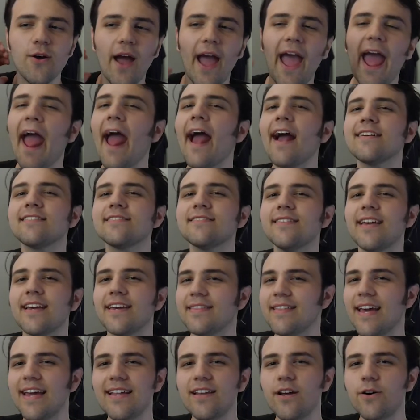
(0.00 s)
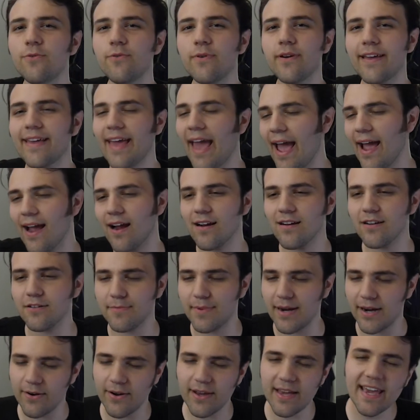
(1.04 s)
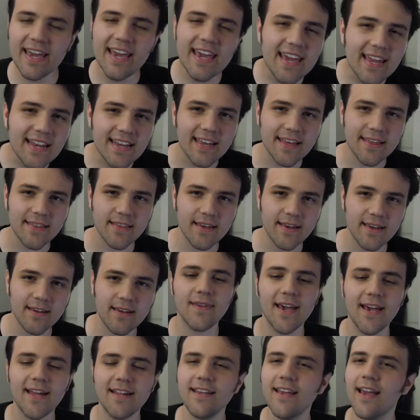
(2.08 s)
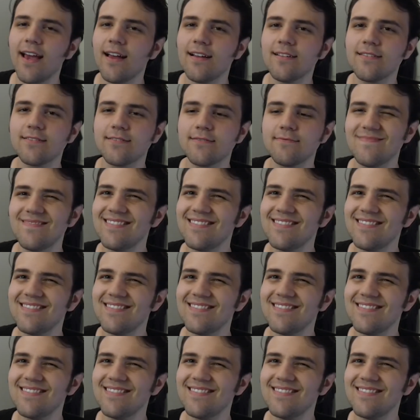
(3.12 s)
acts like they don't care about anything, and yet,